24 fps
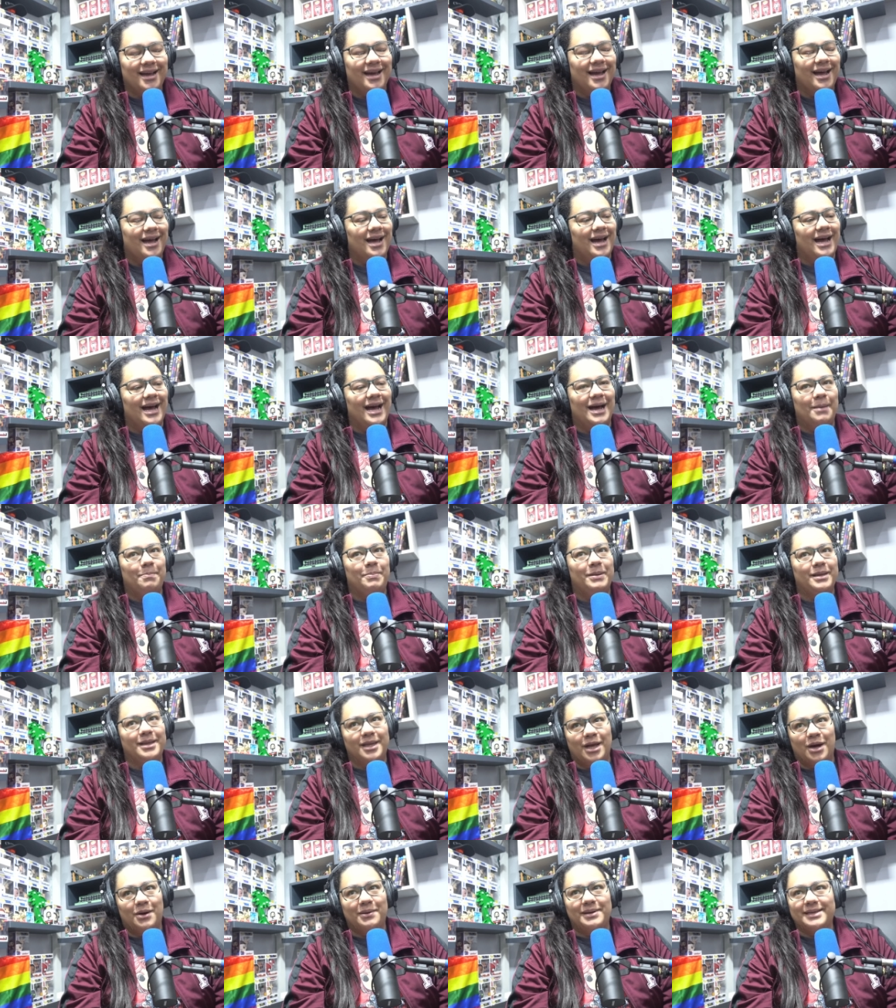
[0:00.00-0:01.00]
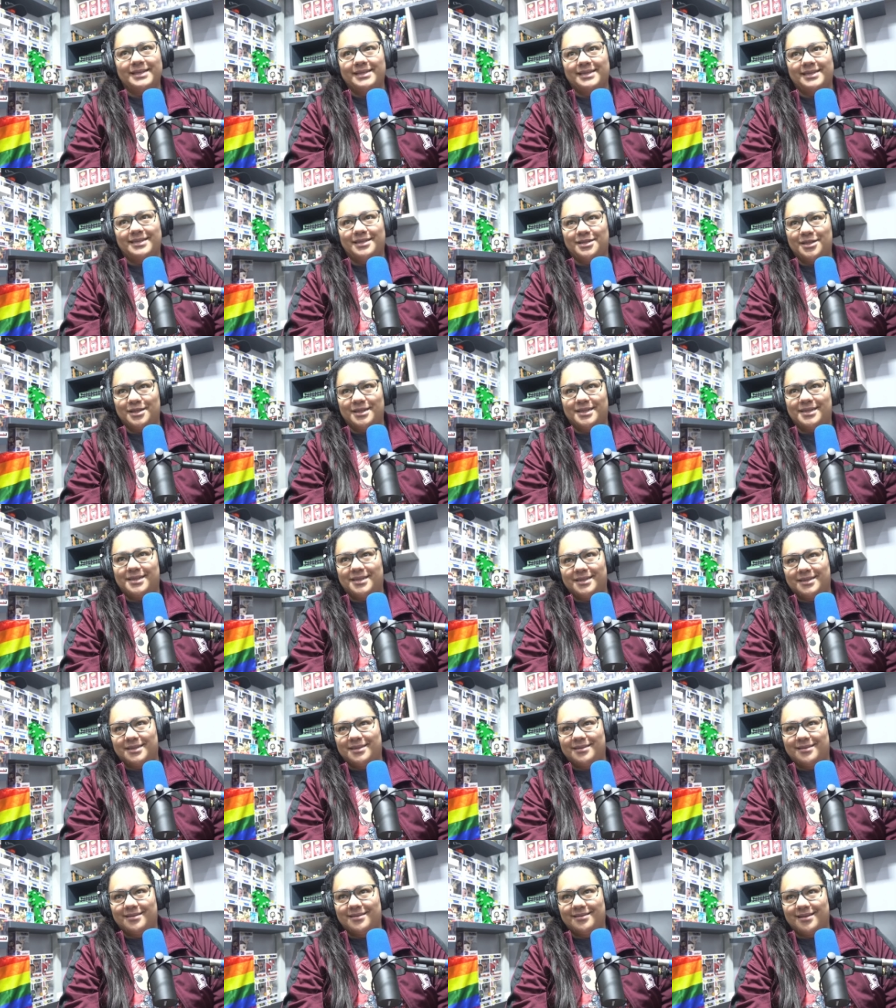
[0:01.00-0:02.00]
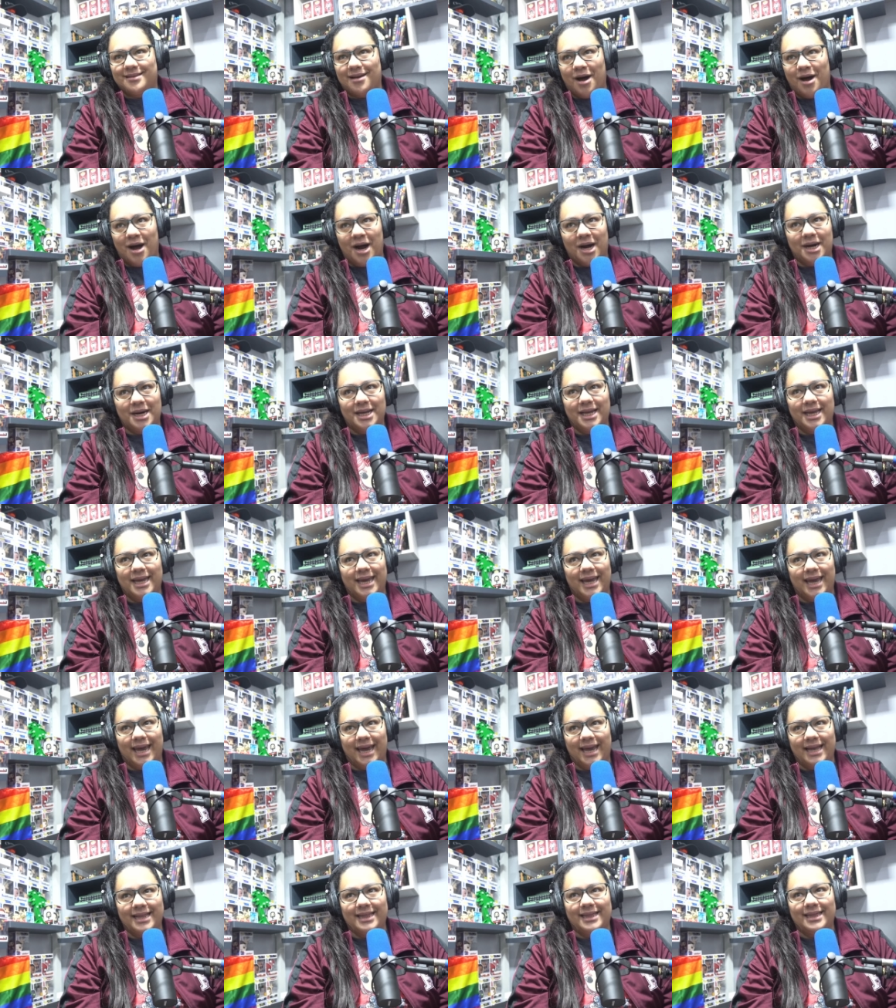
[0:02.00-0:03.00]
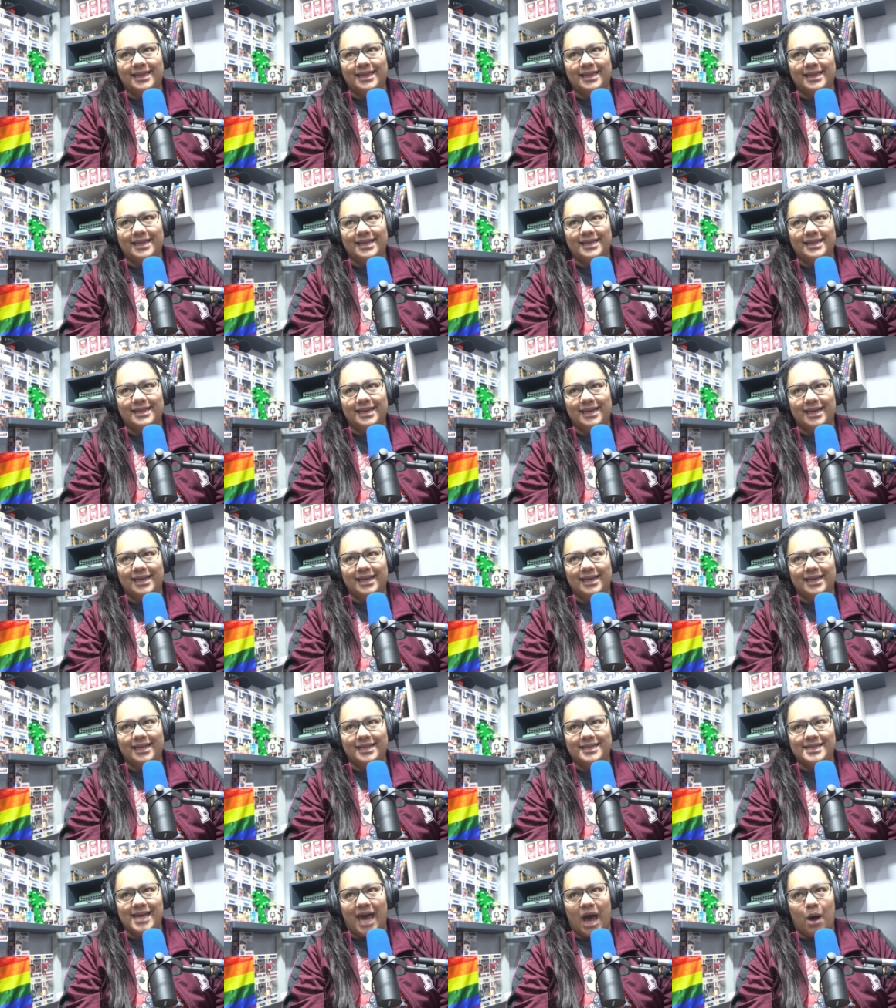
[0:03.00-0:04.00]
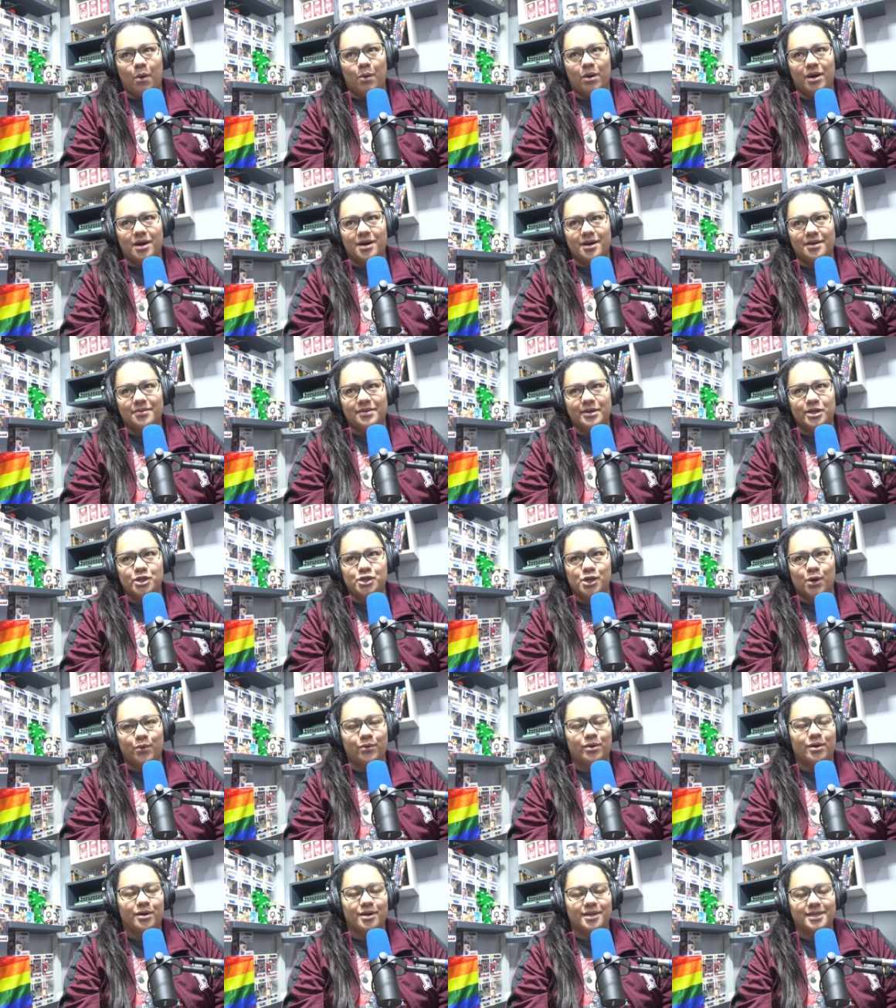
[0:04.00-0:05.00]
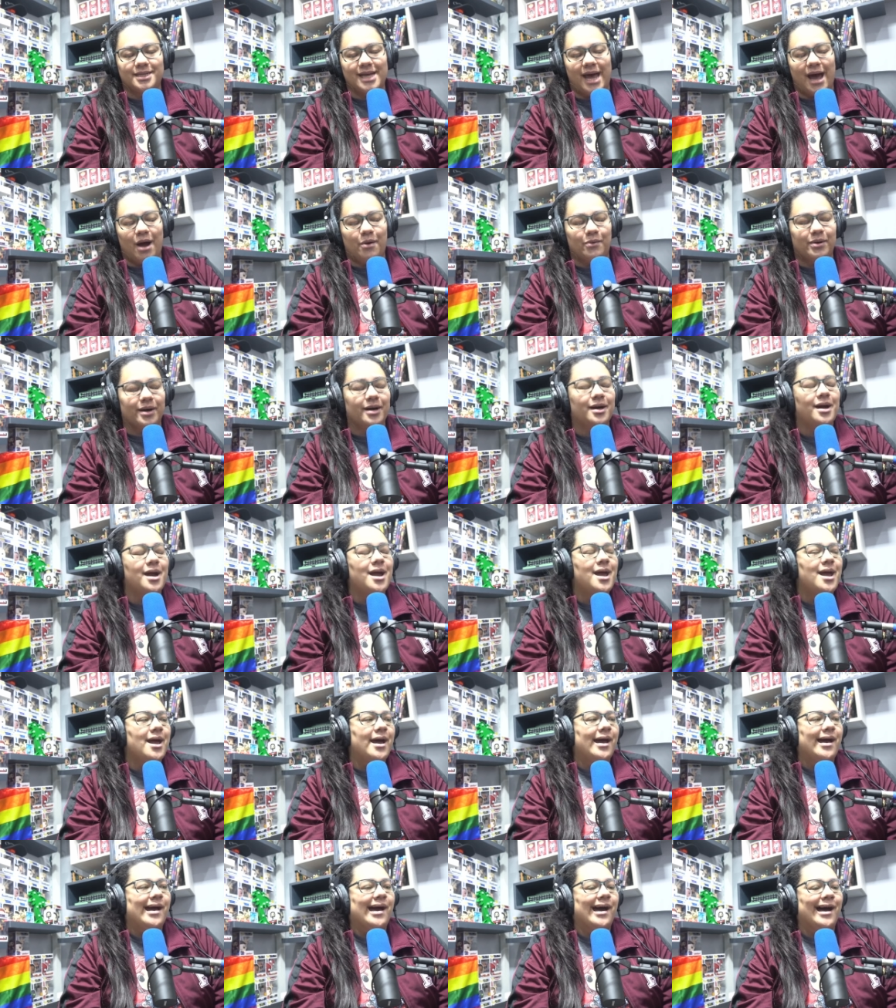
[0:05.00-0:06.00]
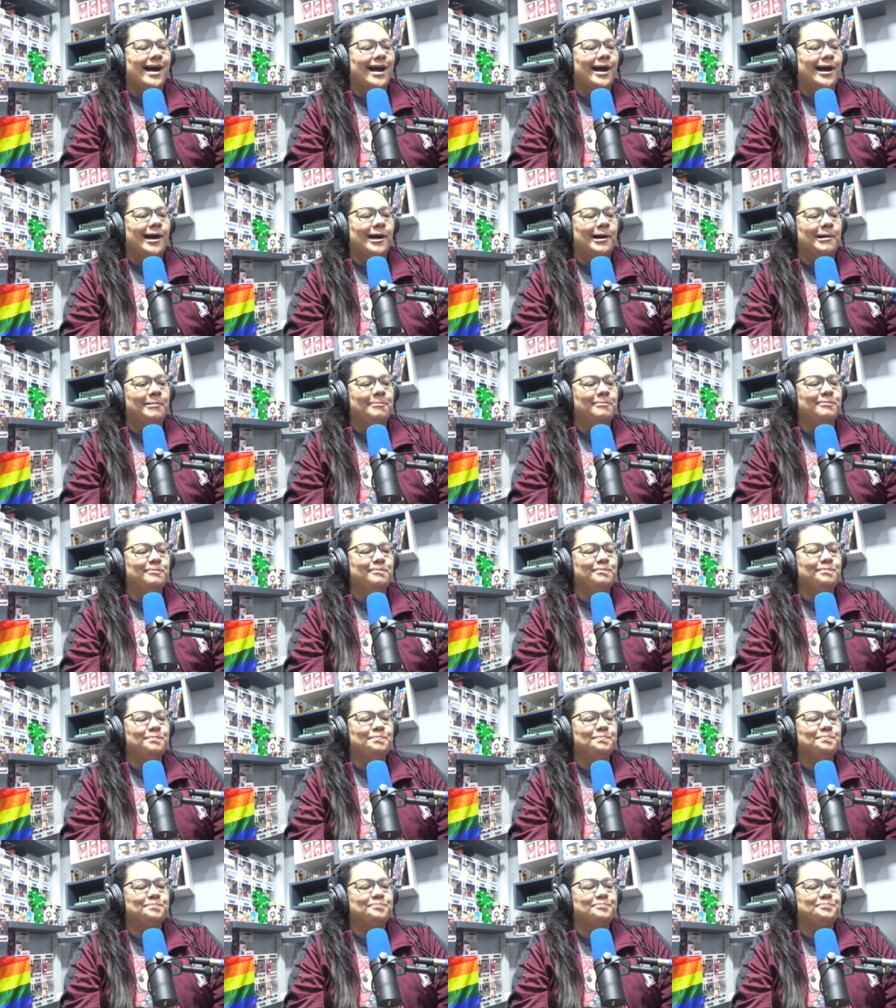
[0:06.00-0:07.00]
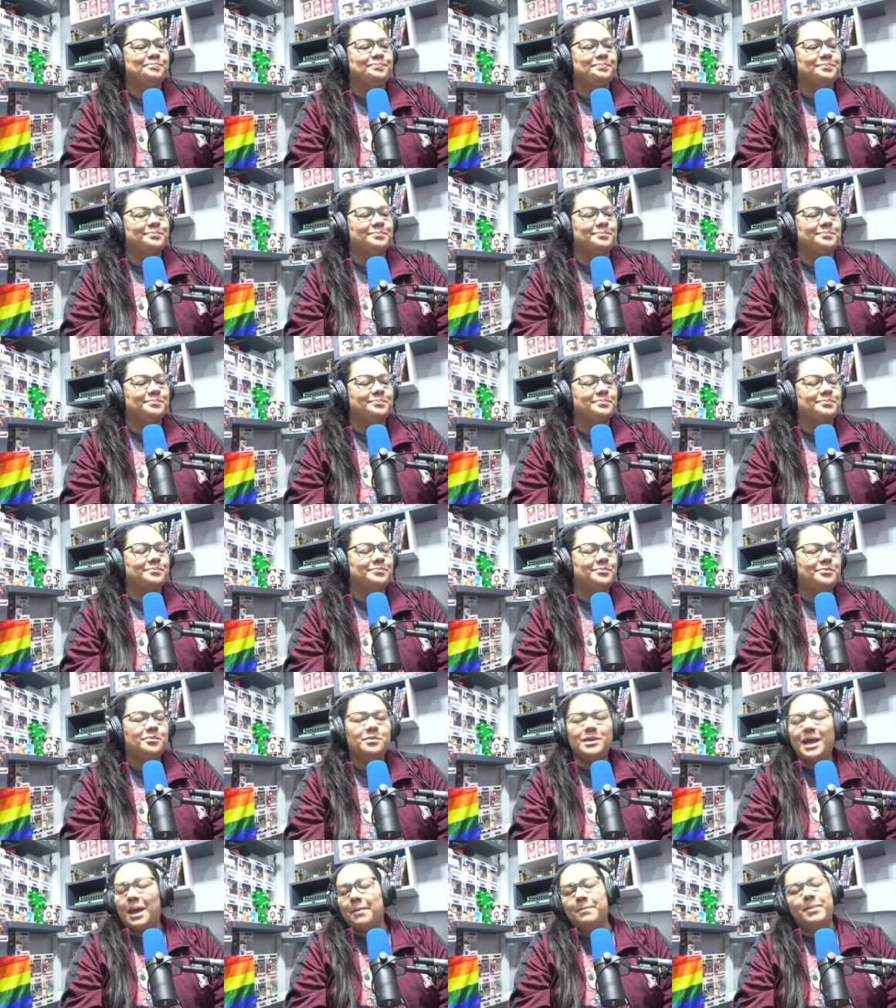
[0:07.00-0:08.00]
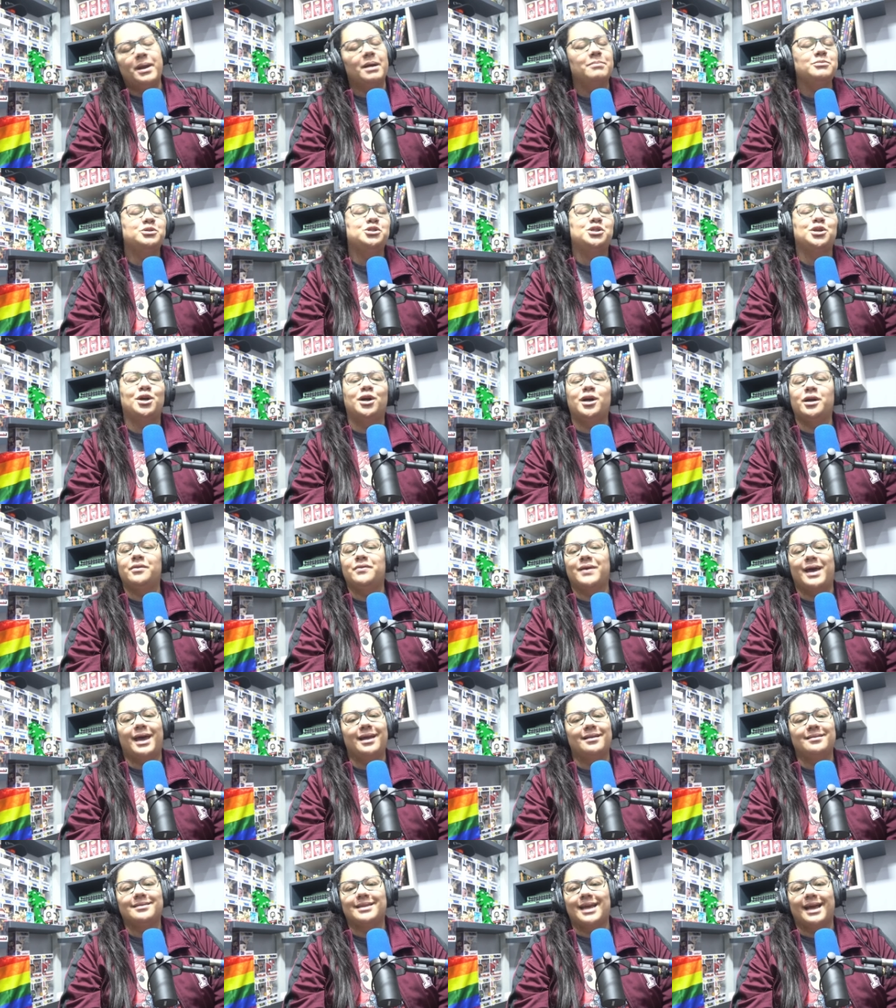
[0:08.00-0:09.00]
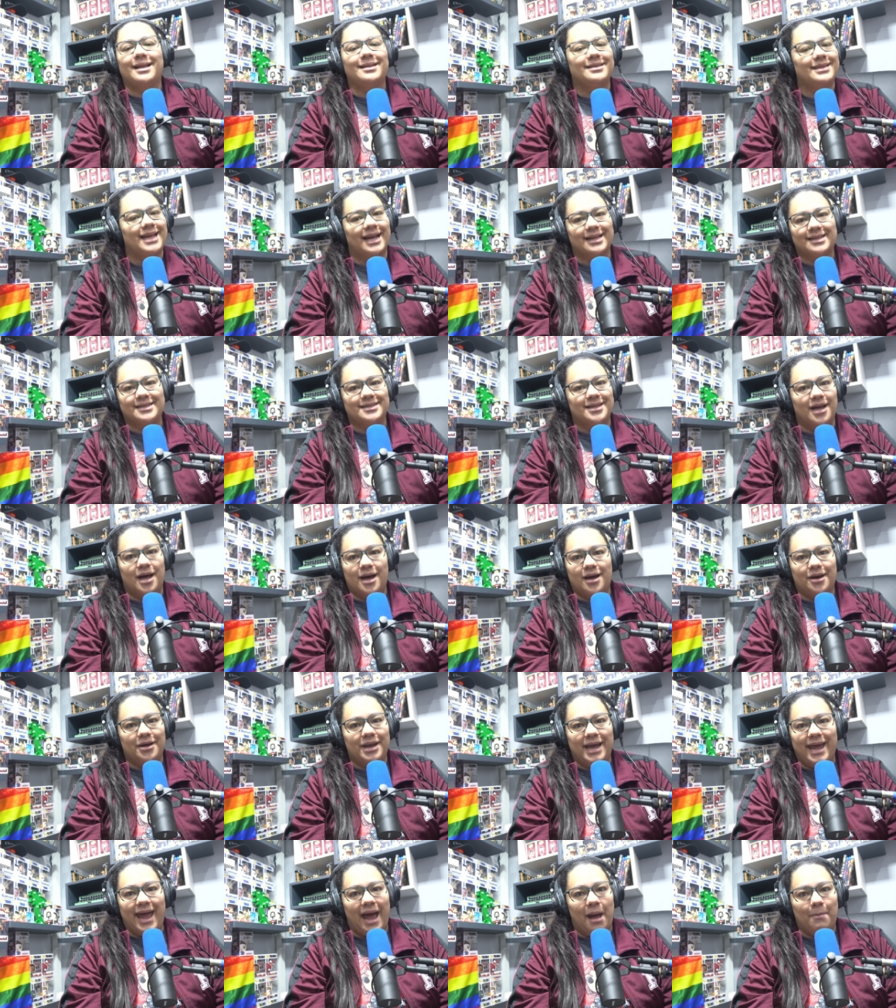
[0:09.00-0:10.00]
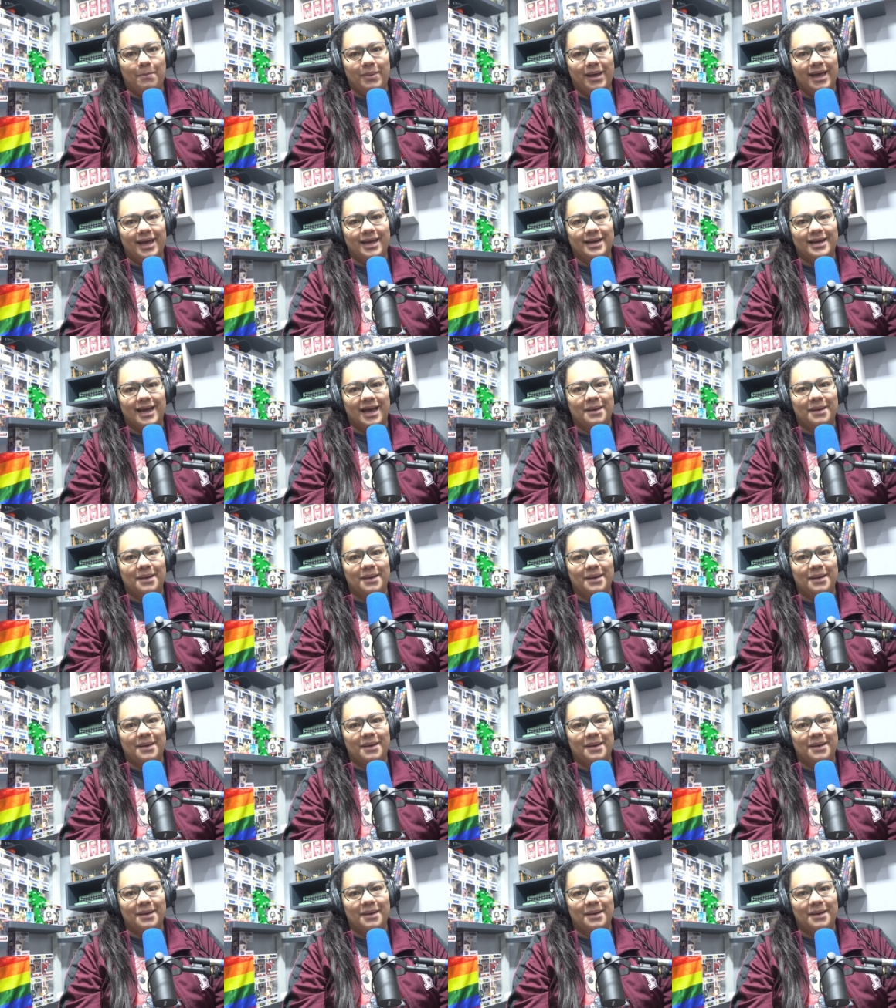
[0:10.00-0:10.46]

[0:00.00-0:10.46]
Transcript: Uh, but no, it's just Harley and the tower, the Joker tower. Um, but I'm sure that that that's not gonna happen.